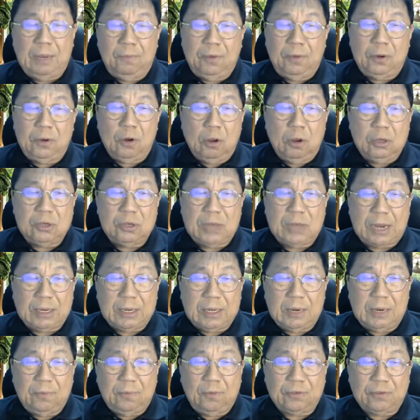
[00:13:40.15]
If you don't
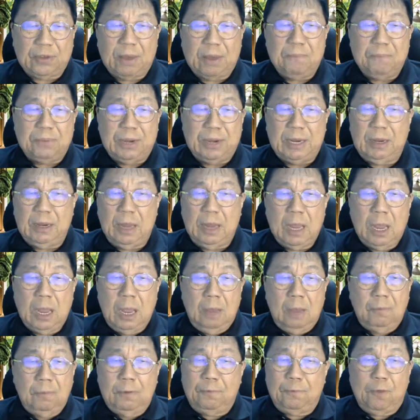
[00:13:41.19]
settle for something,
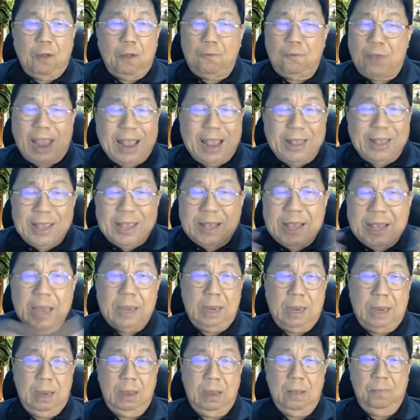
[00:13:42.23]
we fall for
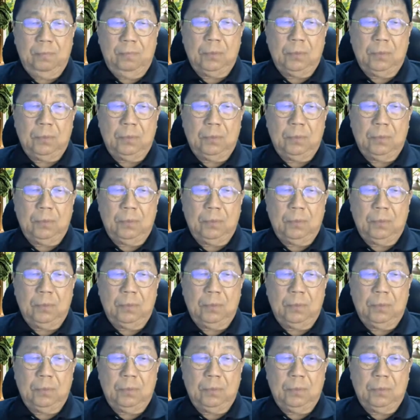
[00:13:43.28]
anything.